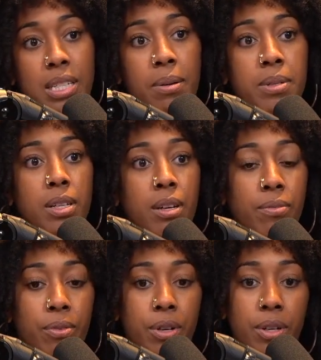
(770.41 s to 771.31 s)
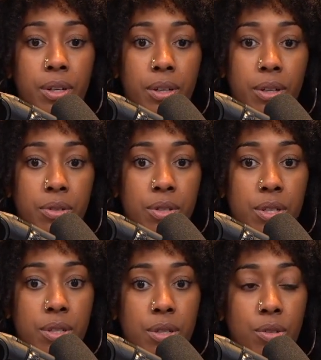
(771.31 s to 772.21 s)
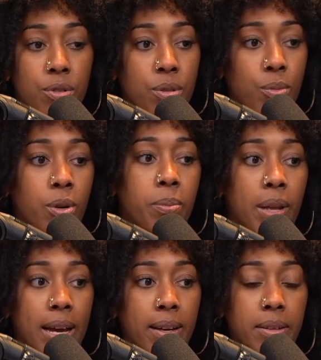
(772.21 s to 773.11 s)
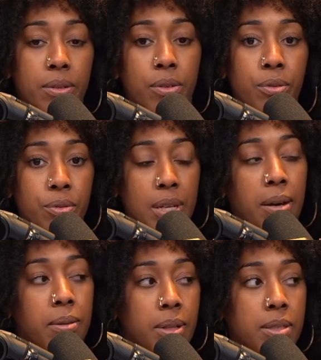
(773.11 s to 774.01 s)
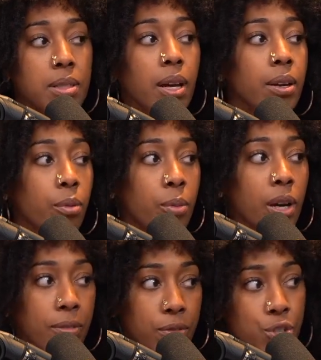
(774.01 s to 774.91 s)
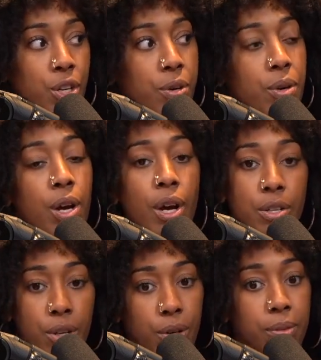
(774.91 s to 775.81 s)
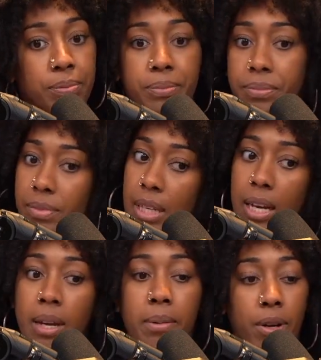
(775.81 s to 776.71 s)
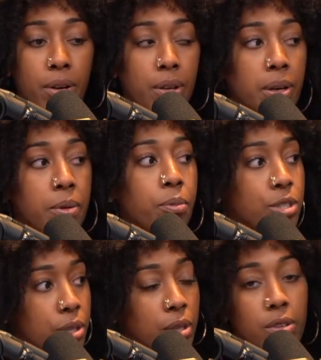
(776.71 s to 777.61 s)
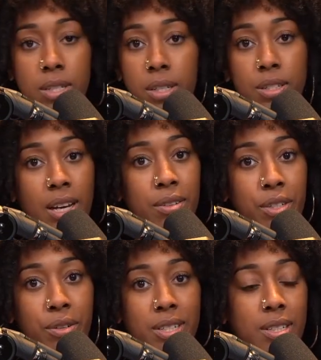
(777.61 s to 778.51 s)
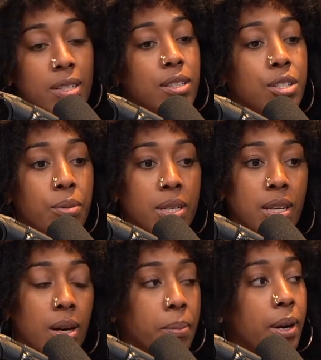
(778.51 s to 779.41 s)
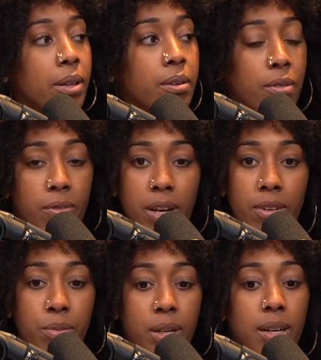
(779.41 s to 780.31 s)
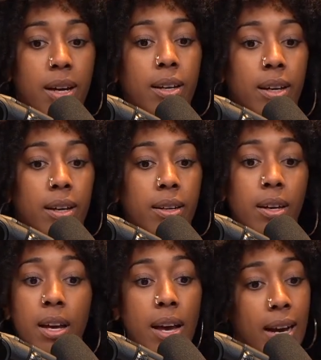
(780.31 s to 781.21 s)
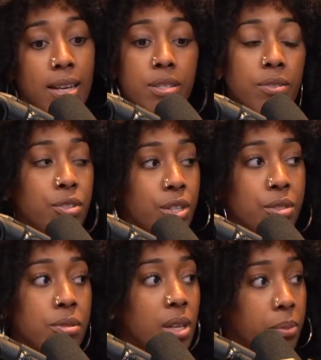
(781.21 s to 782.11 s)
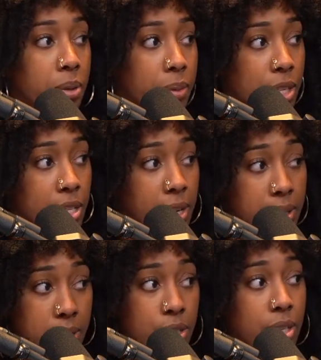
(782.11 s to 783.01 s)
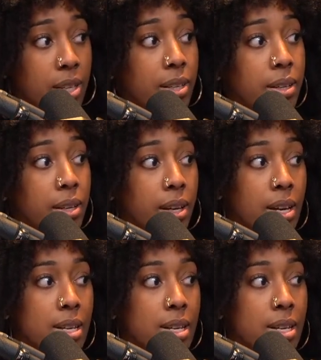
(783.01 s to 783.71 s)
Because I was looking for, just to do some more black news outlets kind of when we got off the show. So I hit my girl up, Krista. Shout out to Krista. She works at Unbothered, Refinery 29, and I asked her if she could do something with me and Shayne, and she did it.